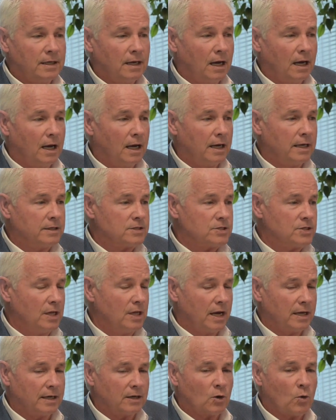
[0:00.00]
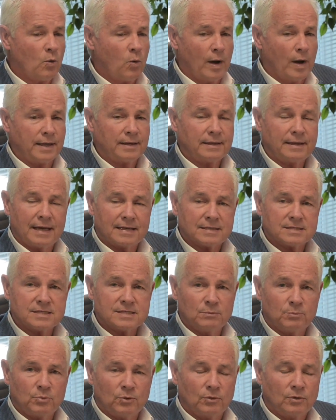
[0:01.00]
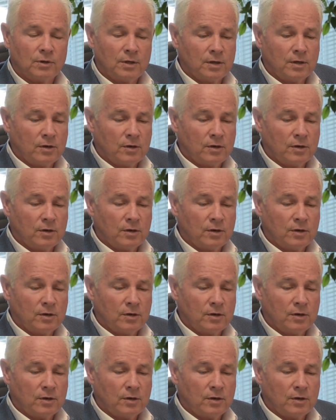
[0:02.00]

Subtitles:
It's not quite that simple.